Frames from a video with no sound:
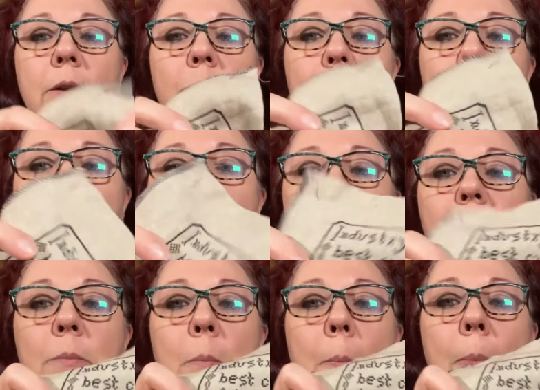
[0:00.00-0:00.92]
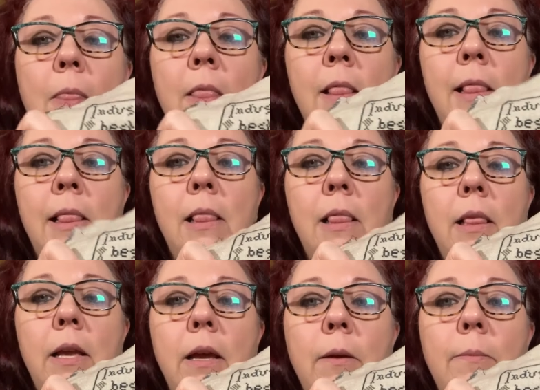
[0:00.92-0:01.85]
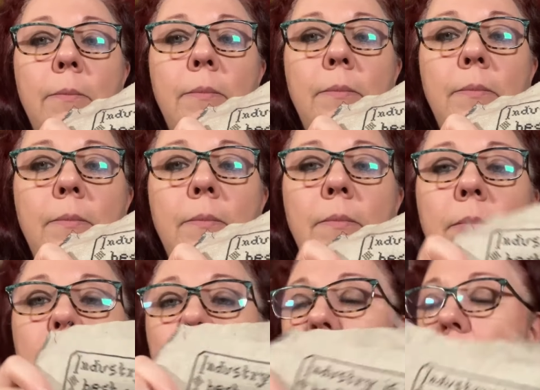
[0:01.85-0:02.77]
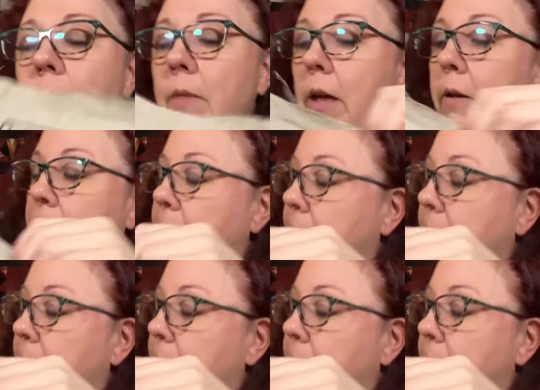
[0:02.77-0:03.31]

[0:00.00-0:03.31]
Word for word: But yeah, love that.